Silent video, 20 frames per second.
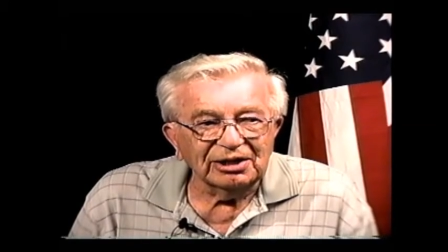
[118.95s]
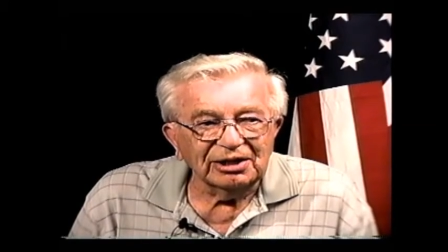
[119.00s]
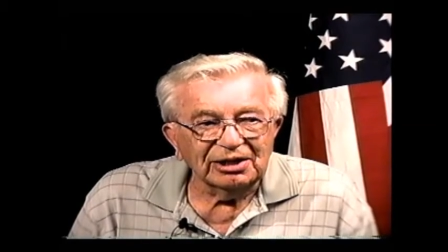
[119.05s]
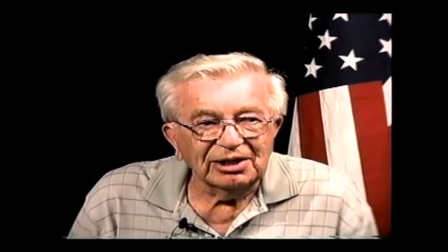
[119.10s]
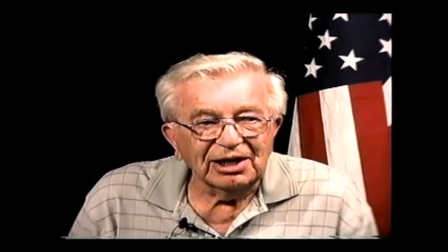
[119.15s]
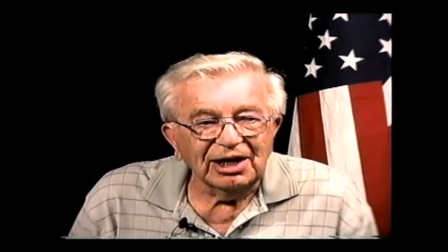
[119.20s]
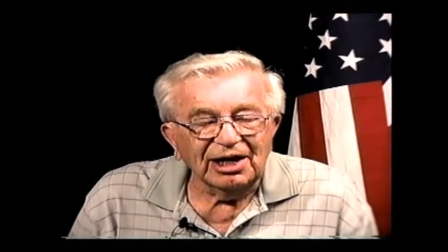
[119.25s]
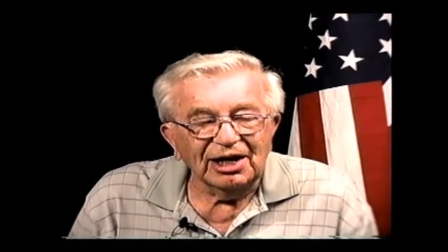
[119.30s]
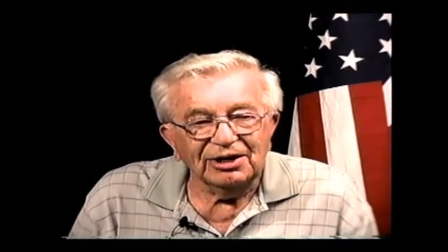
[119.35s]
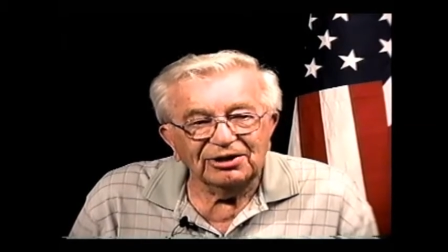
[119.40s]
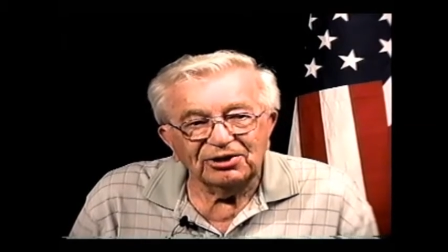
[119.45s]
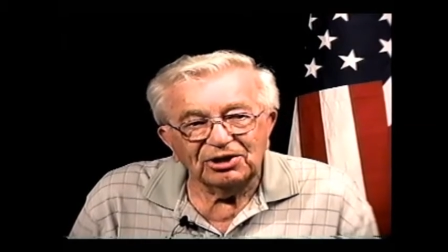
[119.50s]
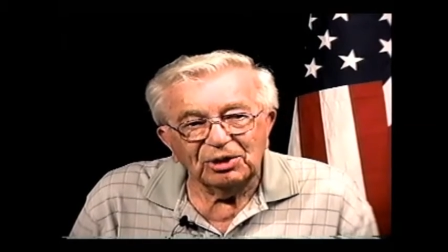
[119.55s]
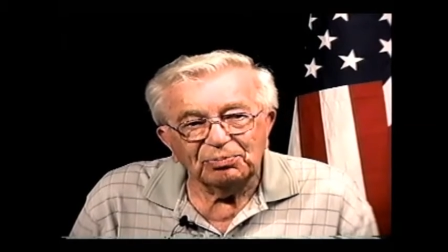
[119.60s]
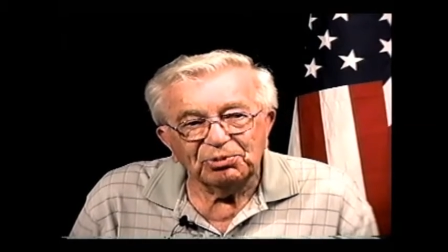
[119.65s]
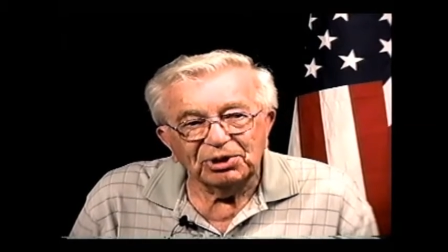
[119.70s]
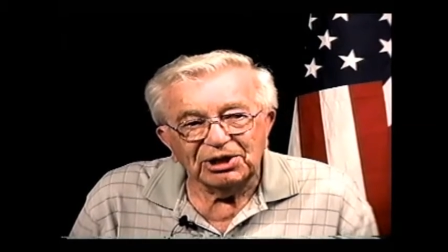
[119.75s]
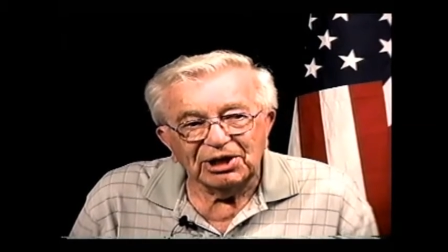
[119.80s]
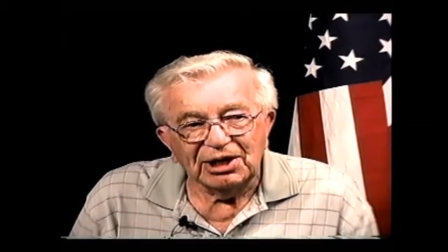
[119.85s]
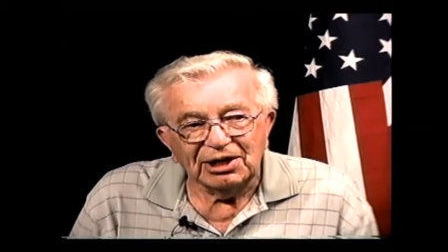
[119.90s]
and ended up
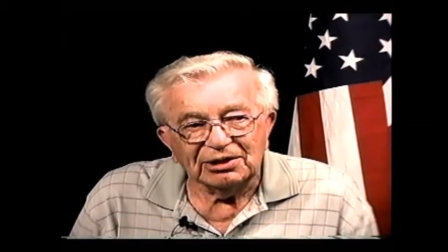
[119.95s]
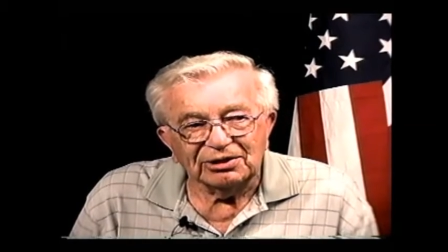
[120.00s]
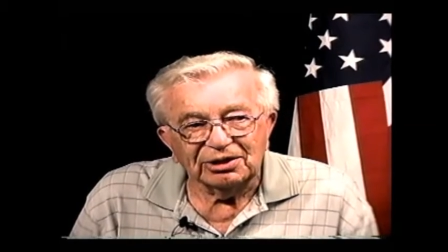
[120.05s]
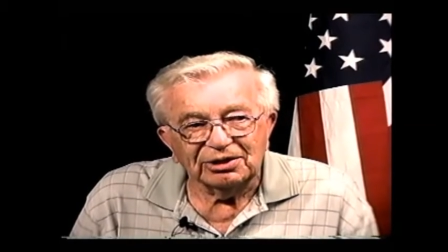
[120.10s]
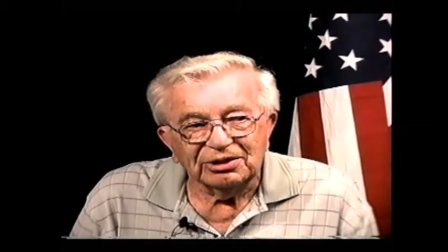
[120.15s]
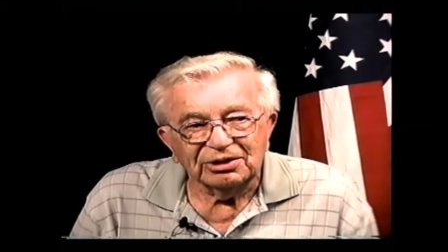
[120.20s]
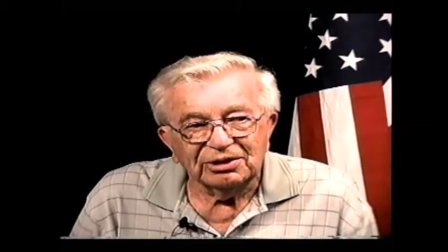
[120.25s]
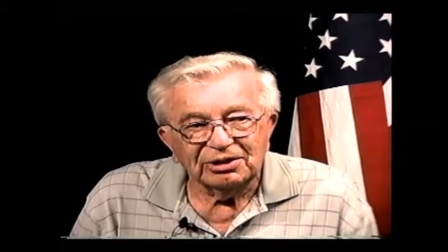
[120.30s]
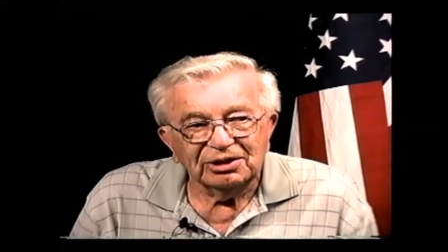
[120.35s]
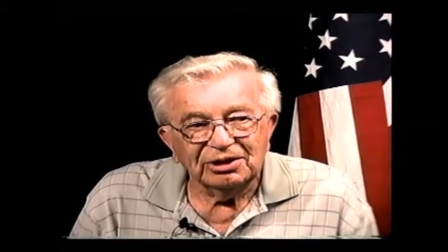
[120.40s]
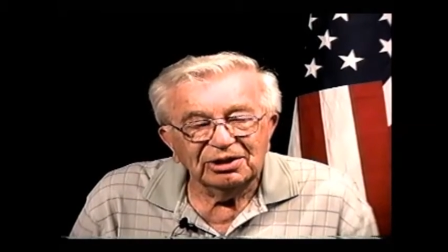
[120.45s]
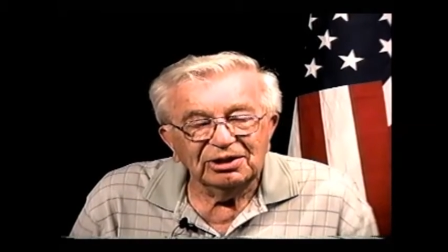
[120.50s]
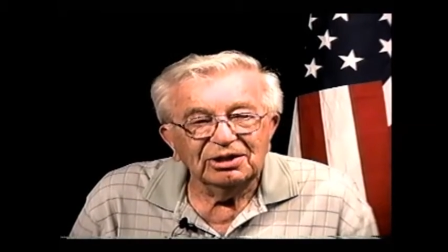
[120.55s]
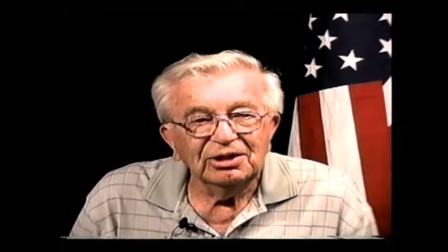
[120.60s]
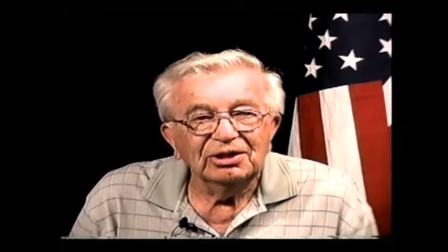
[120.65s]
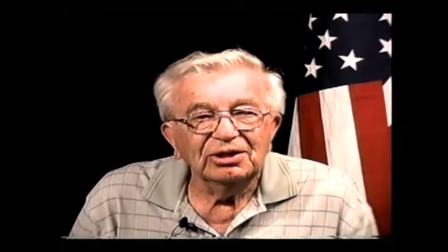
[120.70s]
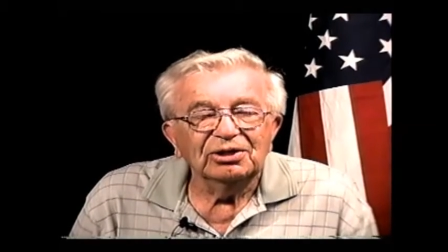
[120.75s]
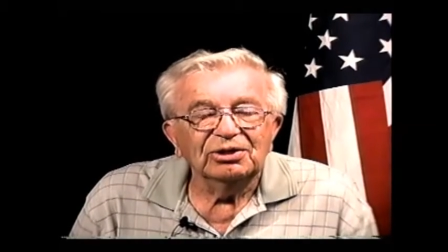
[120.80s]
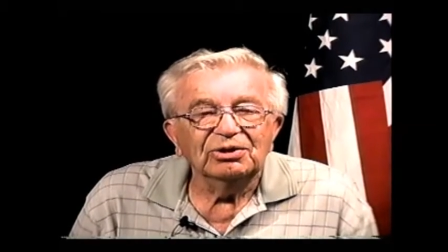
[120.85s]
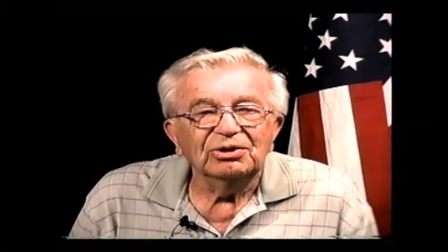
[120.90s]
in England,
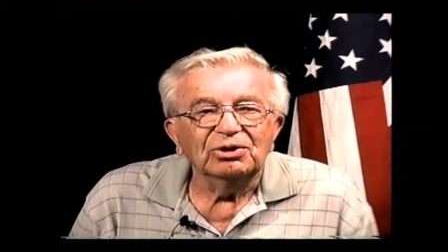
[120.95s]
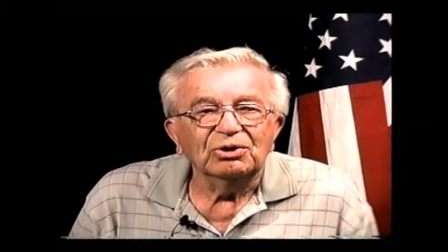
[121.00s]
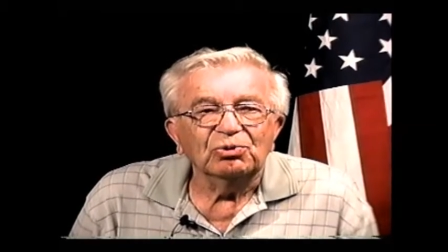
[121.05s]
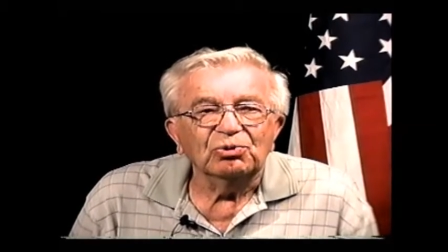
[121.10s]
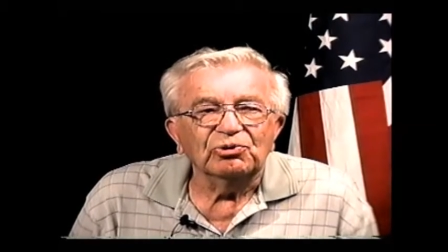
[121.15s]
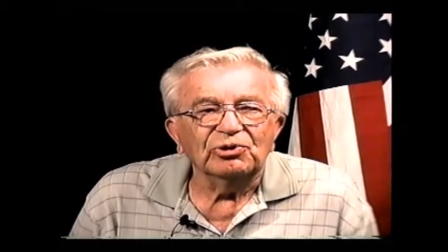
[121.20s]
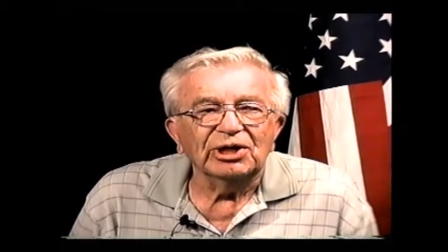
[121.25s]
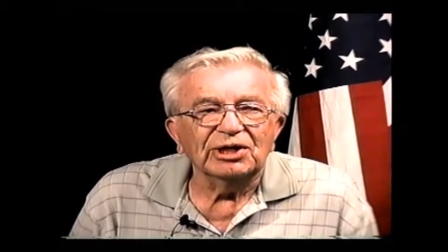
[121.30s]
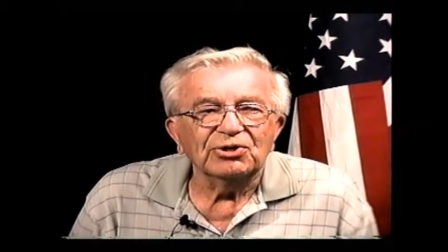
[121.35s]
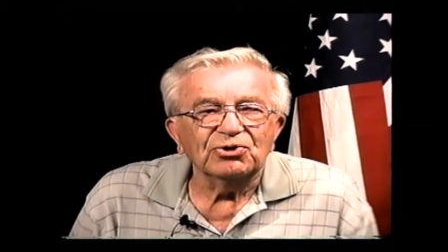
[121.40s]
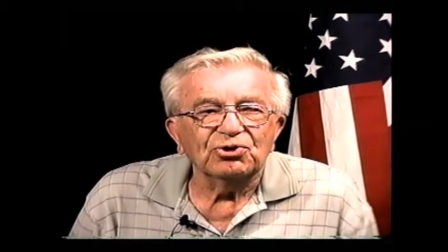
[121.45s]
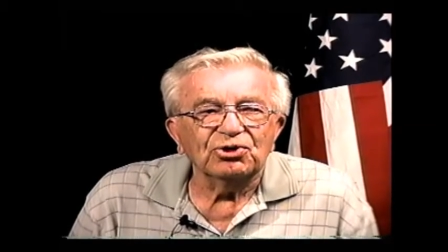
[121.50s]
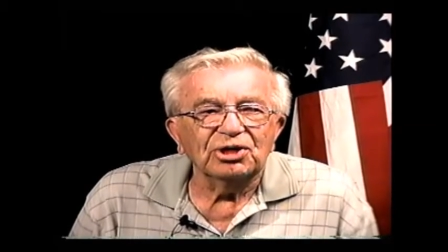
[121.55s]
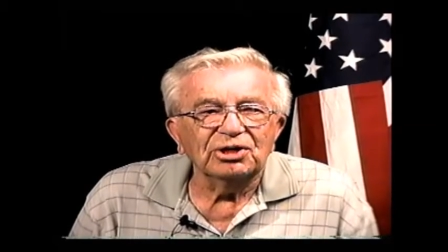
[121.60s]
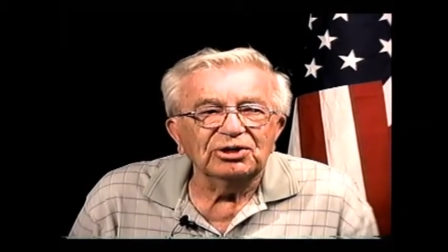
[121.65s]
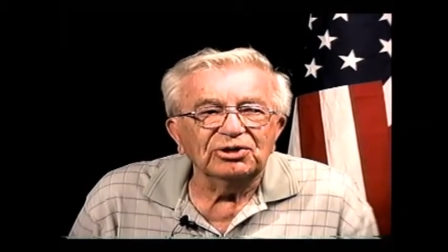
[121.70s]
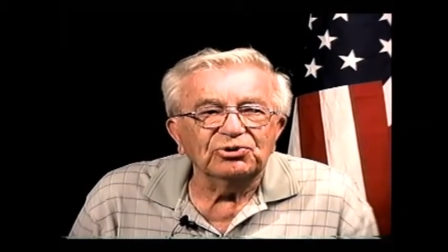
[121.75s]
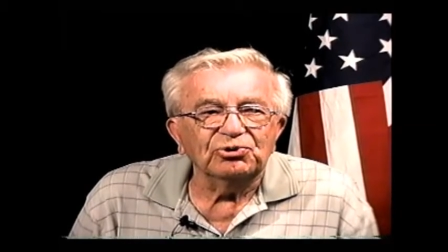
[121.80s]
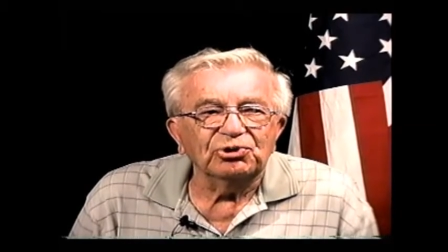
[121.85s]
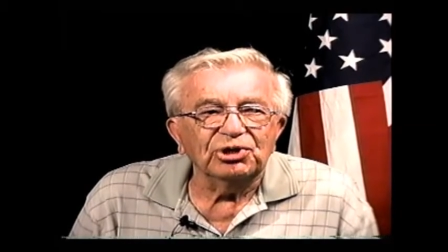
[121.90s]
where I joined the
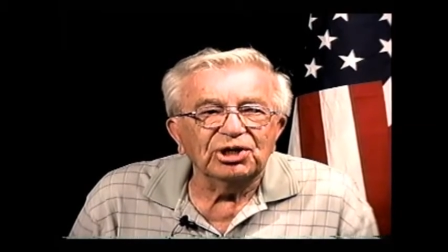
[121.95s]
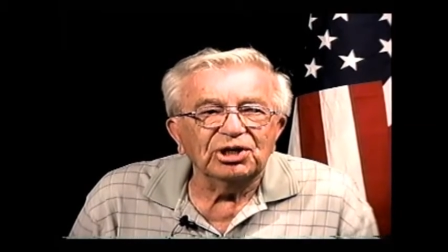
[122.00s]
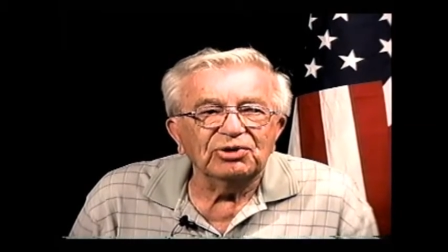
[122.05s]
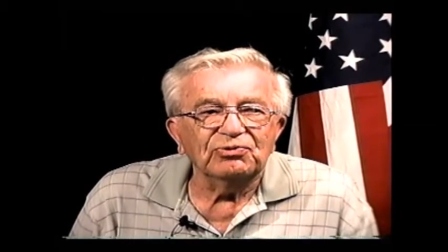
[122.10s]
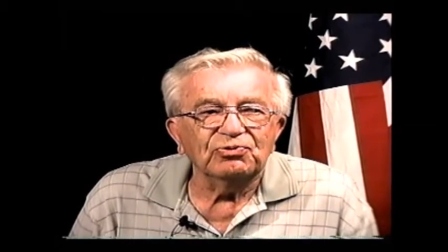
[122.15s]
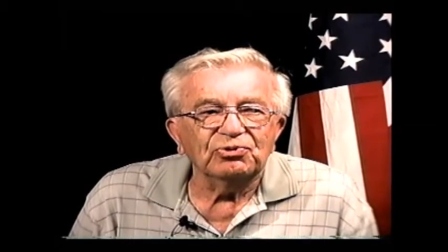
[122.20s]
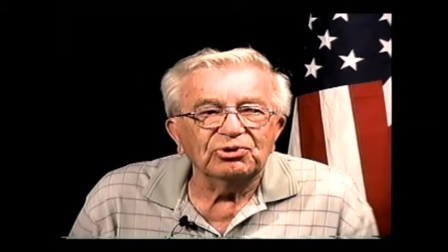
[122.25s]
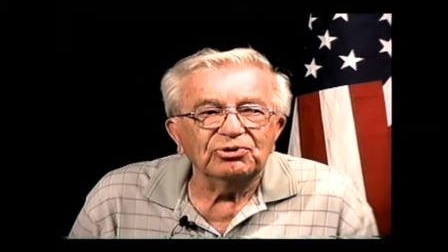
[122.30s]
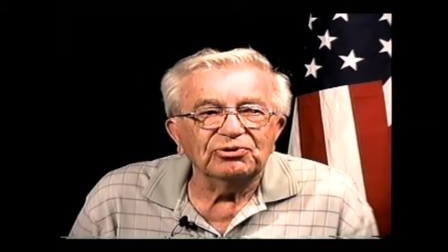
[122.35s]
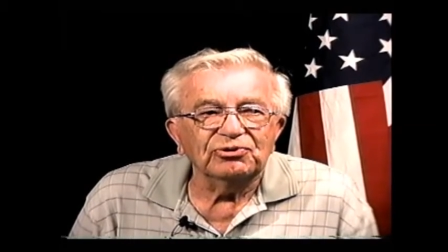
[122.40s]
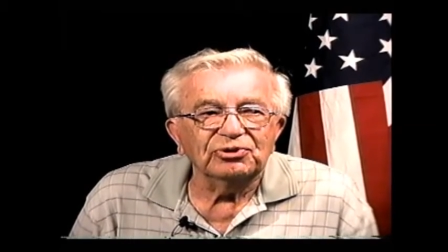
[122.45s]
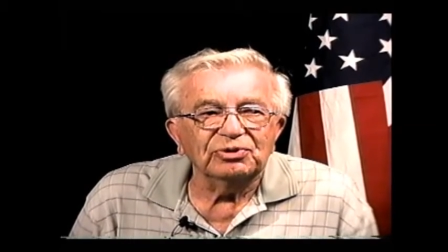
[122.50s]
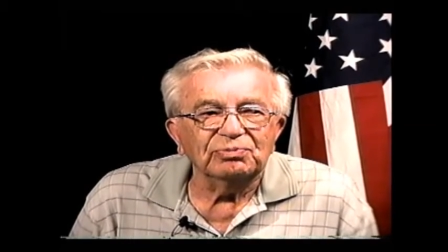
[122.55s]
381st